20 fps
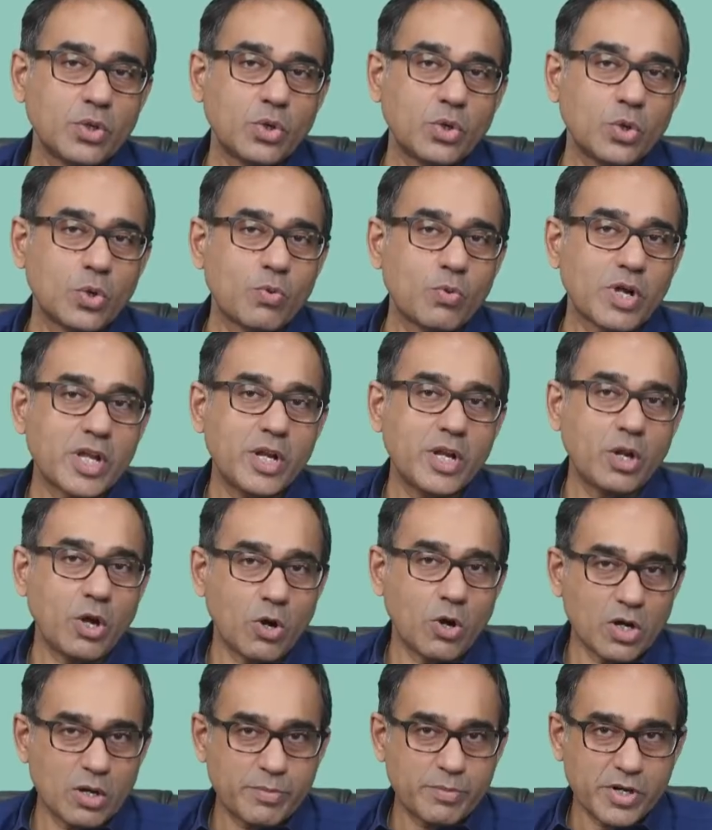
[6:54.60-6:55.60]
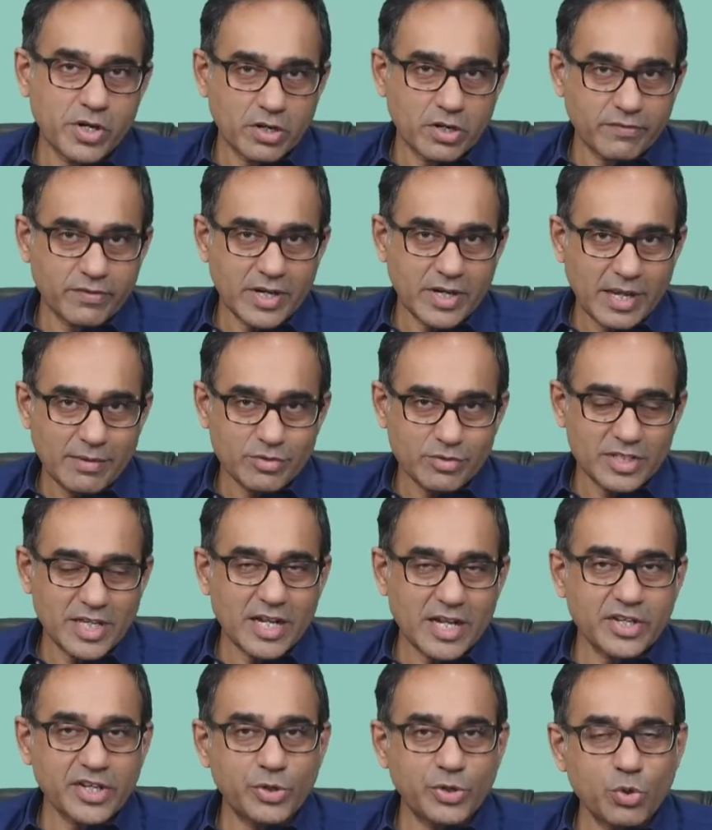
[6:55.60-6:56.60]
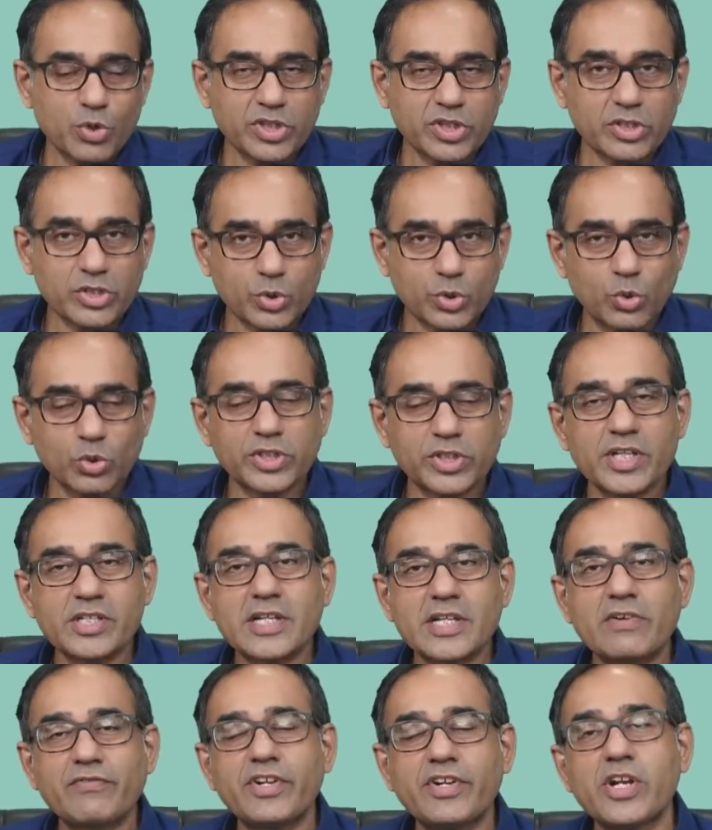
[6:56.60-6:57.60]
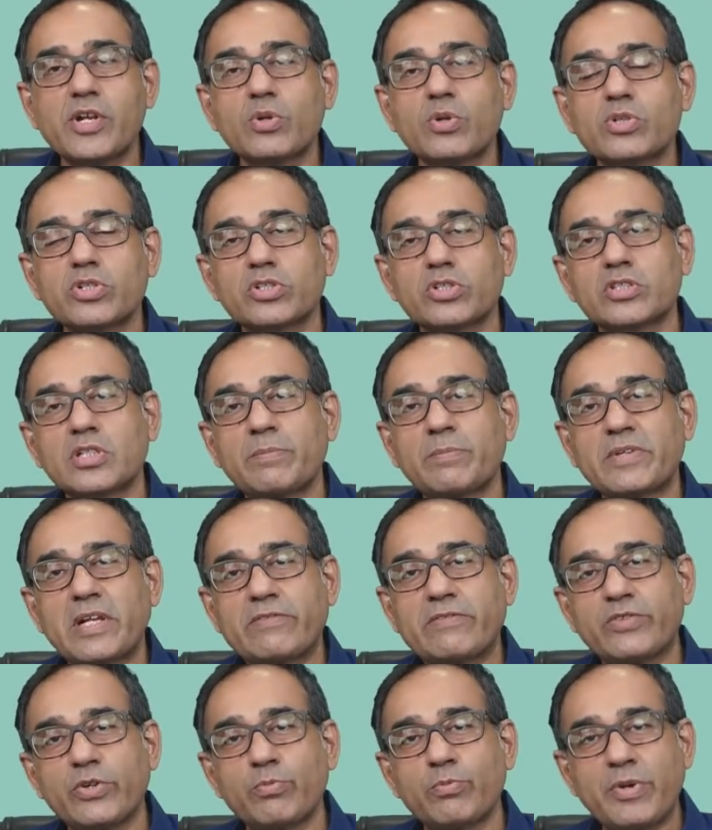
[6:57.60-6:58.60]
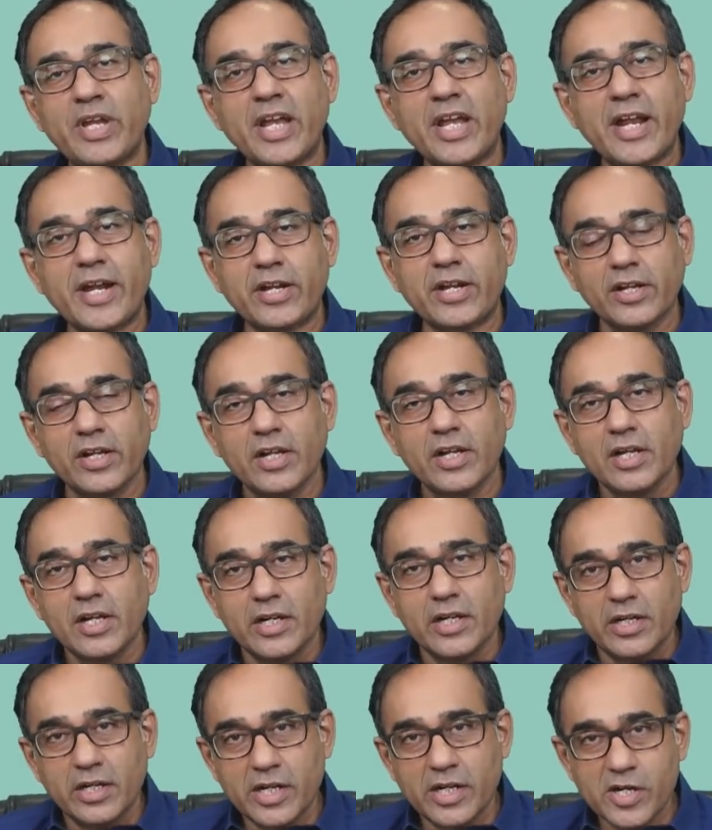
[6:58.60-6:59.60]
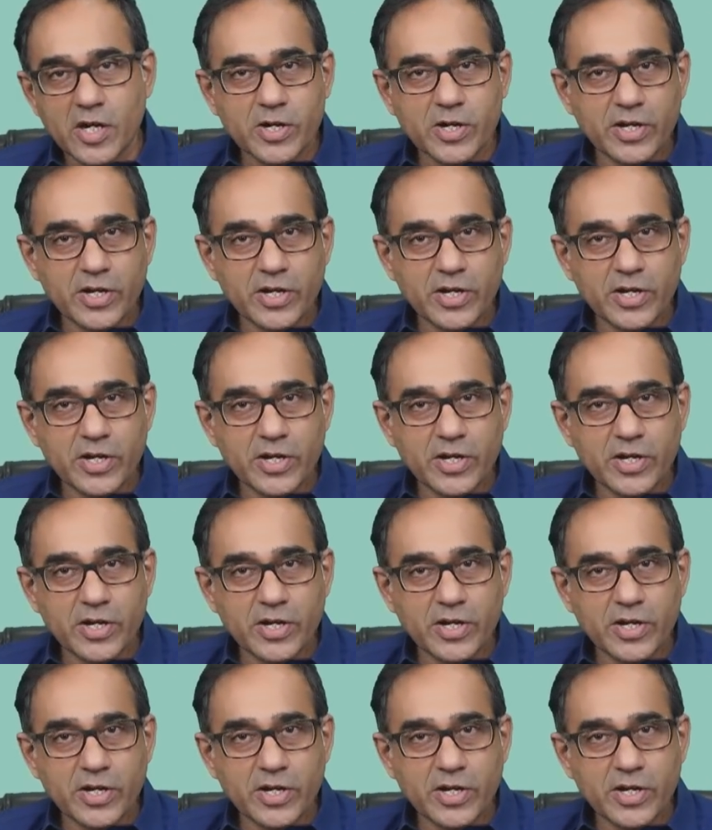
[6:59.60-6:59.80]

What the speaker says: over a longer period of time. So there are two things that we need to. So sometimes you may get little